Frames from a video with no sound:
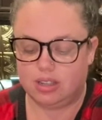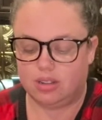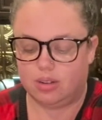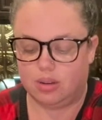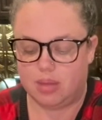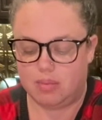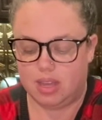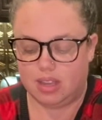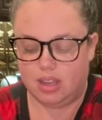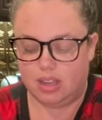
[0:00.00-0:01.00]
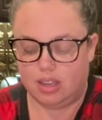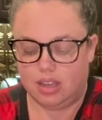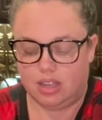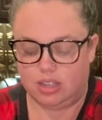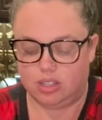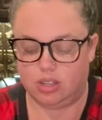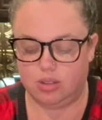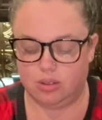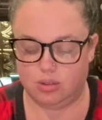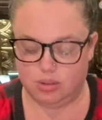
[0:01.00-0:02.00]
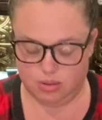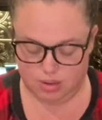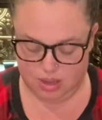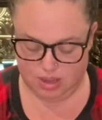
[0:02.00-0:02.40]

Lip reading: or maybe 2